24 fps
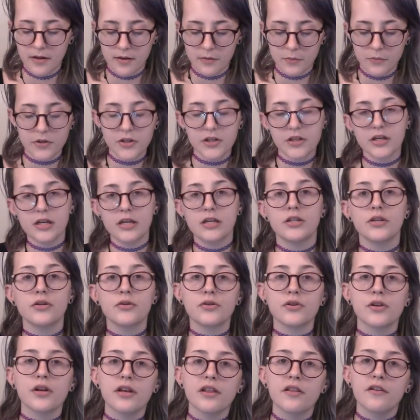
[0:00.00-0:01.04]
which is
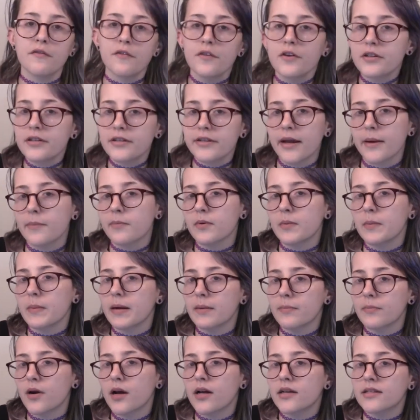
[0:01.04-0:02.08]
usually the first step in
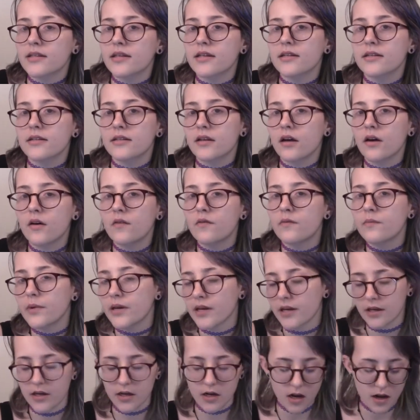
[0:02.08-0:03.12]
my process of
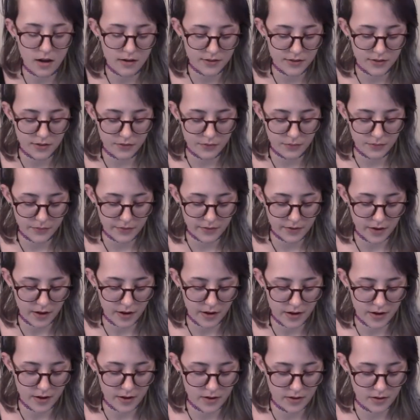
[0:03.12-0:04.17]
making costumes.
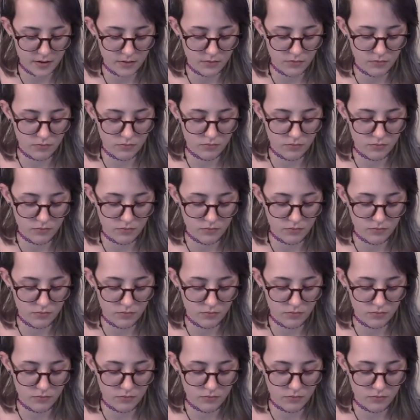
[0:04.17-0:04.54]
I